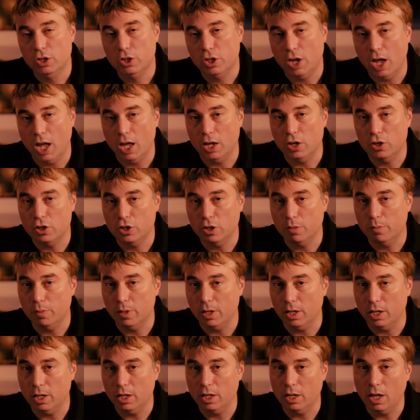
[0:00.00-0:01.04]
change to
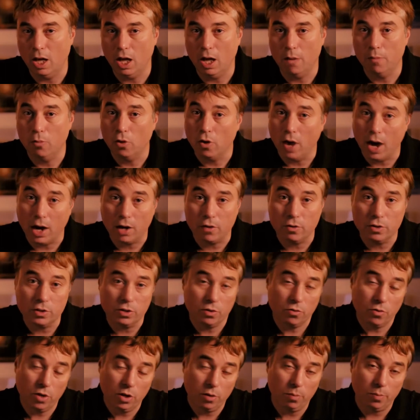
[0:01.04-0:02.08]
be more accurate
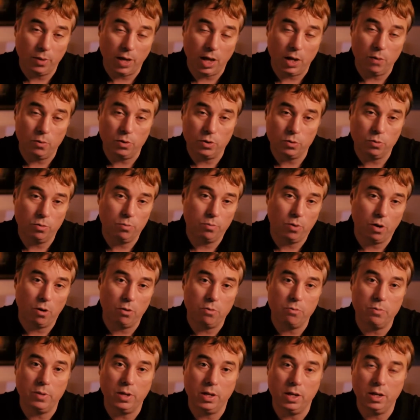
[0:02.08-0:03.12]
to real playing, which will
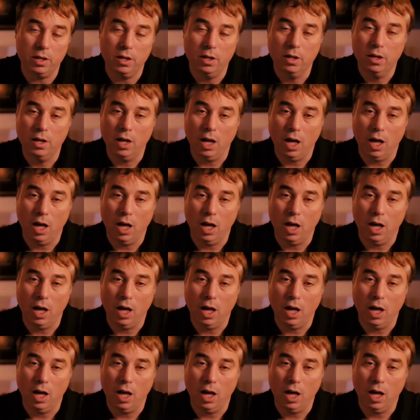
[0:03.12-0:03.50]
probably be